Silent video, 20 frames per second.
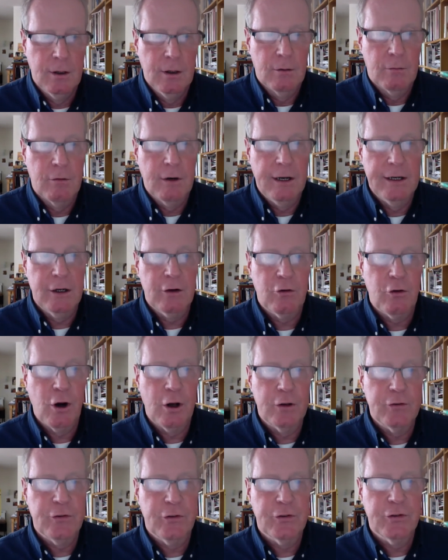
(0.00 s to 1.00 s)
Right
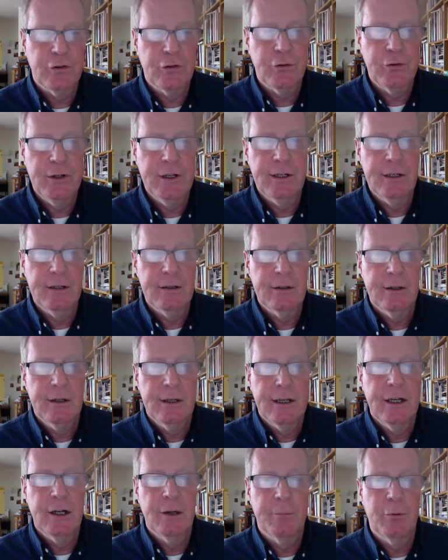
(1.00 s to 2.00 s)
across the street,
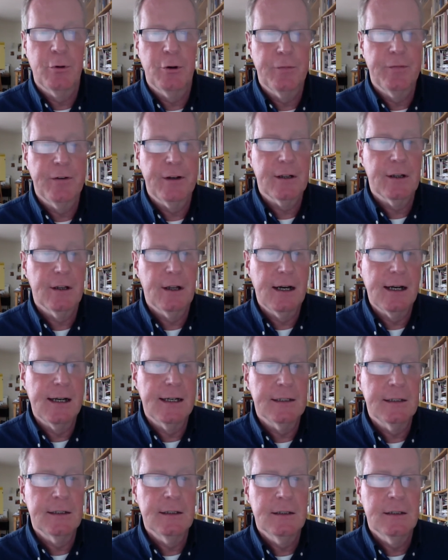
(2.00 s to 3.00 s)
in a perfect
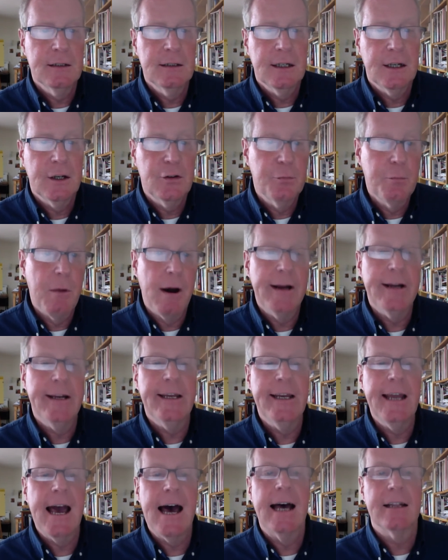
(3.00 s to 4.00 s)
line, is
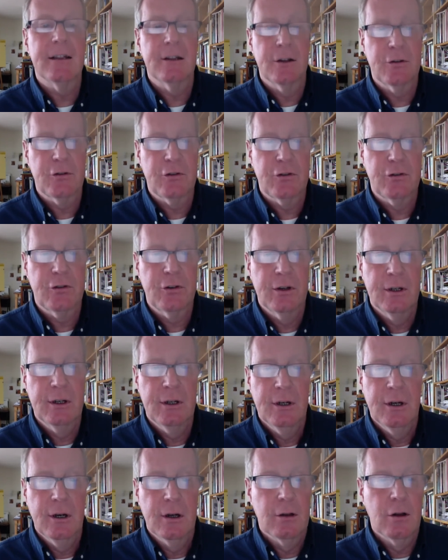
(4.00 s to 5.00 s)
mighty Atlas,
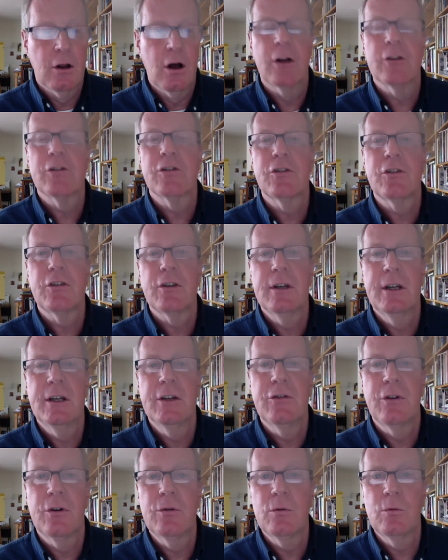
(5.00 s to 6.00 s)
lost in
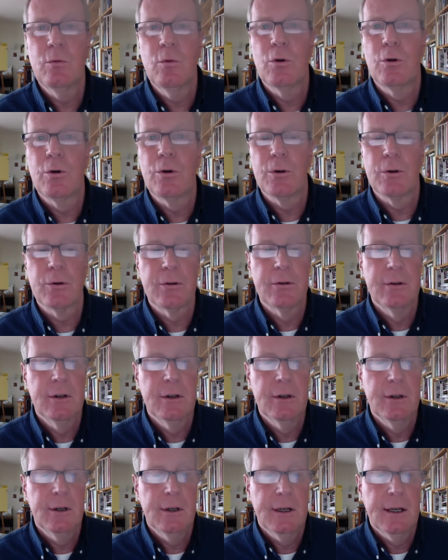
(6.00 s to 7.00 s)
his own world
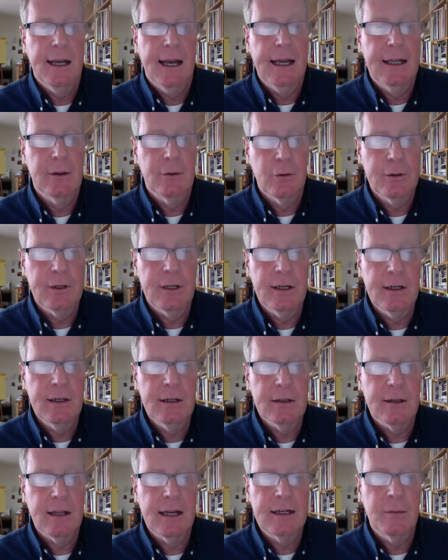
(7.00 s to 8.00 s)
and looking
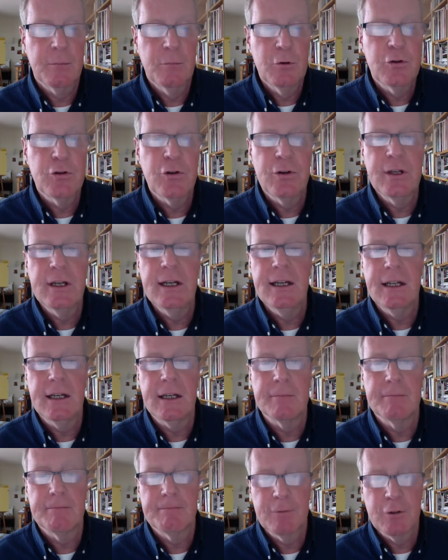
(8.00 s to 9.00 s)
like Mussolini,
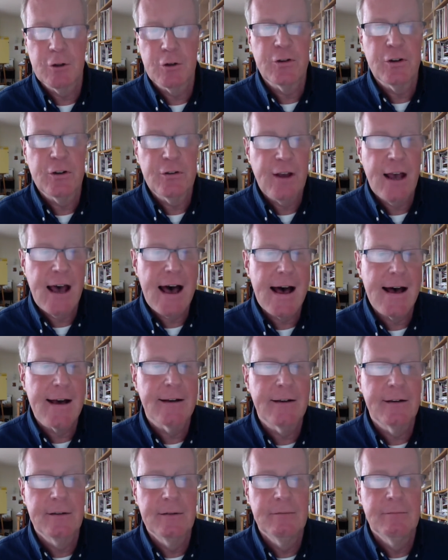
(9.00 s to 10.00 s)
just a tad,
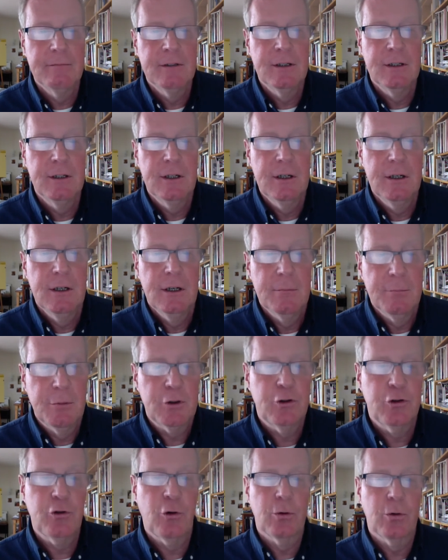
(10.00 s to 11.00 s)
but
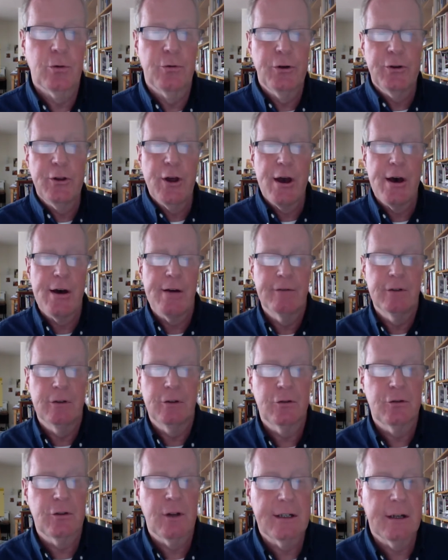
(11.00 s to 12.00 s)
shouldering the
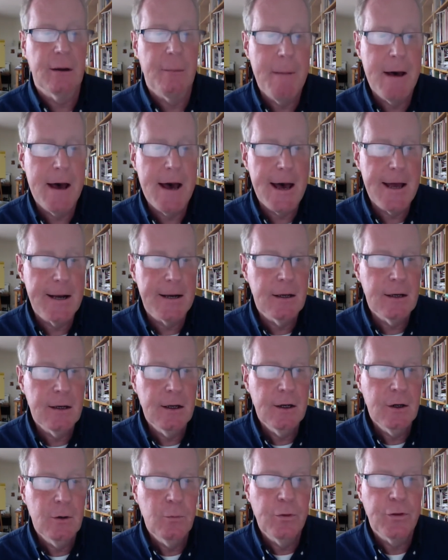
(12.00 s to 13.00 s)
heavens like a man
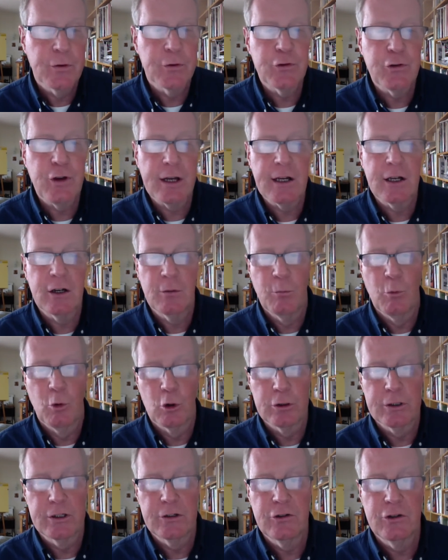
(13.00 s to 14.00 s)
with a second
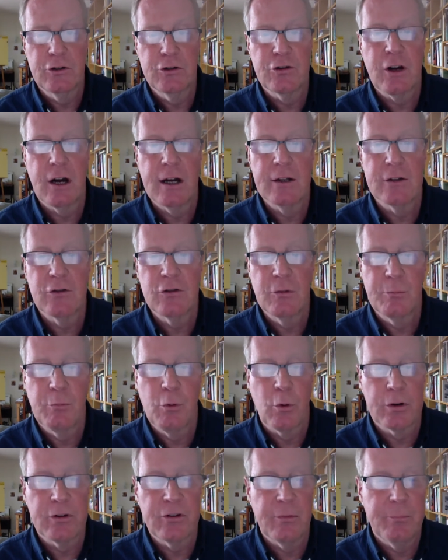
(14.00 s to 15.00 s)
mortgage and child
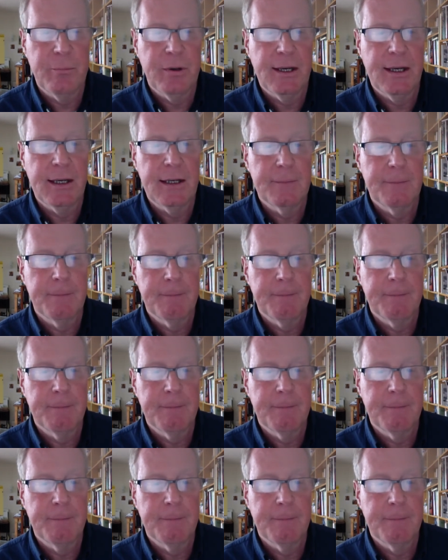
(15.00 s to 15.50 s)
support to pay.